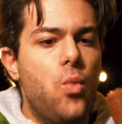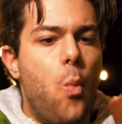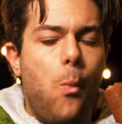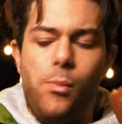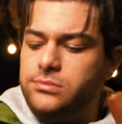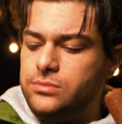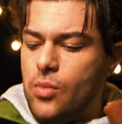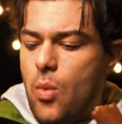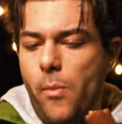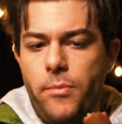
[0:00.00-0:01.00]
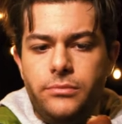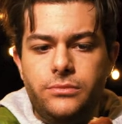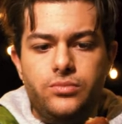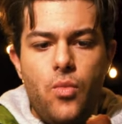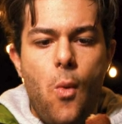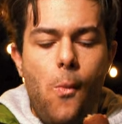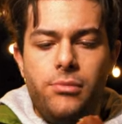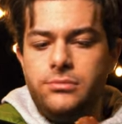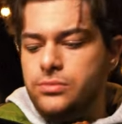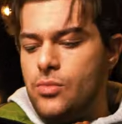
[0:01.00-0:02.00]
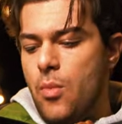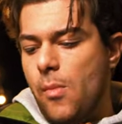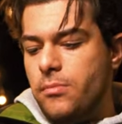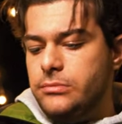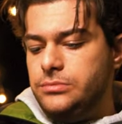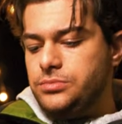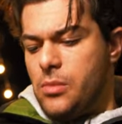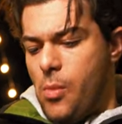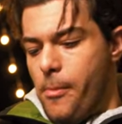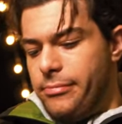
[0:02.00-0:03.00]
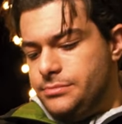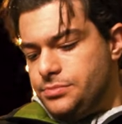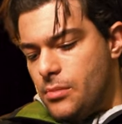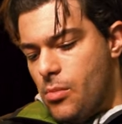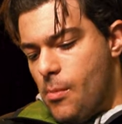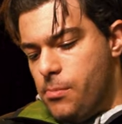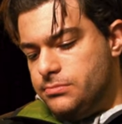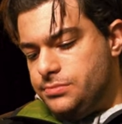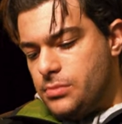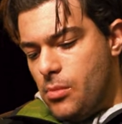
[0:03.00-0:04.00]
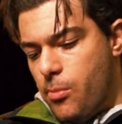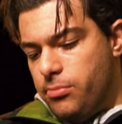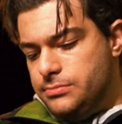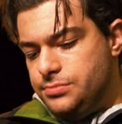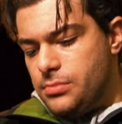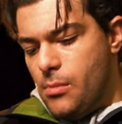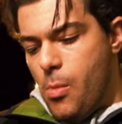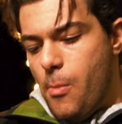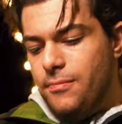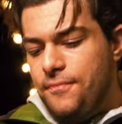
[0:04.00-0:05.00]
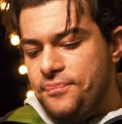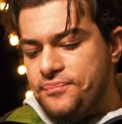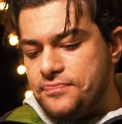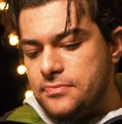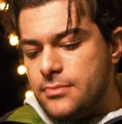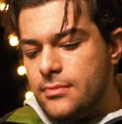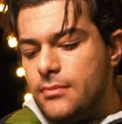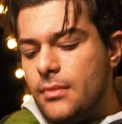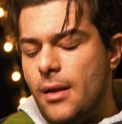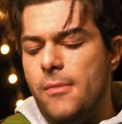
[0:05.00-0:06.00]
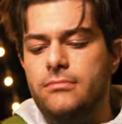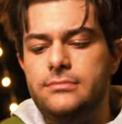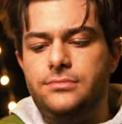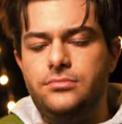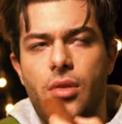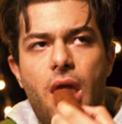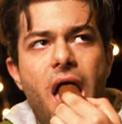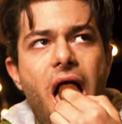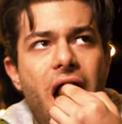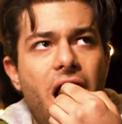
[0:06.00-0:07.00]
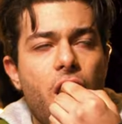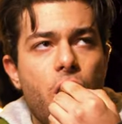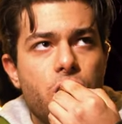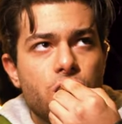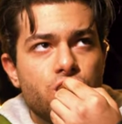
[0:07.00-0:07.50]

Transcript: And the way to eat them, basically, you bite the top off, squeeze some lemon inside, bite and repeat the process.